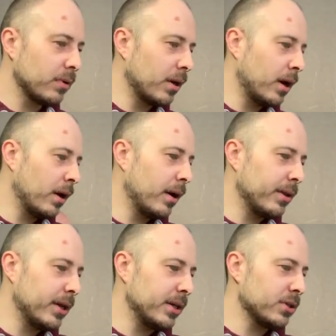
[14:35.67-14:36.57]

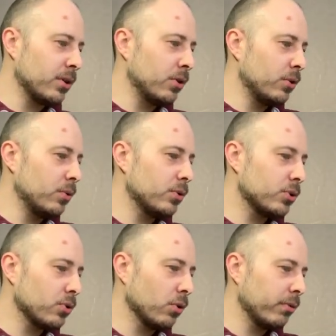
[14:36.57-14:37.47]
And here's the new
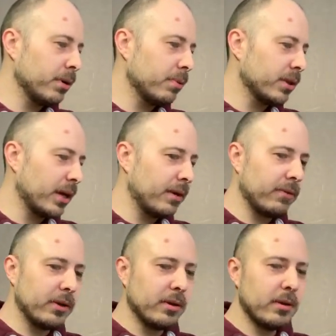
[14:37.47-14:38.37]
story by
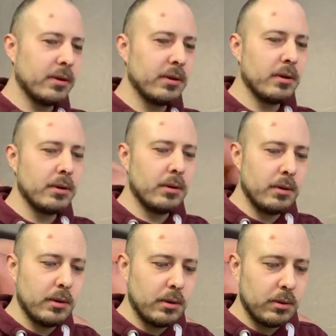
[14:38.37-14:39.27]
David.
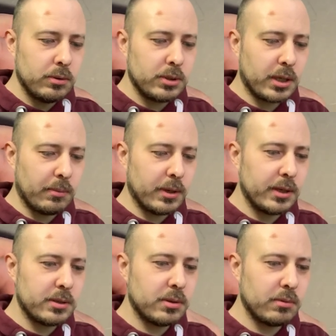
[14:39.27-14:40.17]
Skip
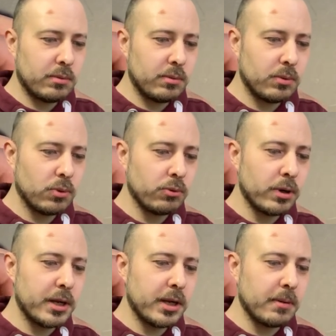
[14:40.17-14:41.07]
these. You want to
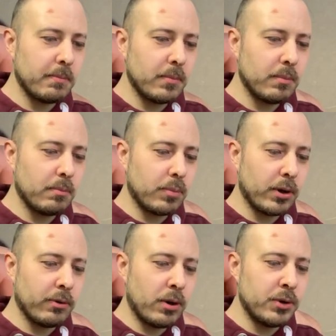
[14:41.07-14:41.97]
read it? Buy your own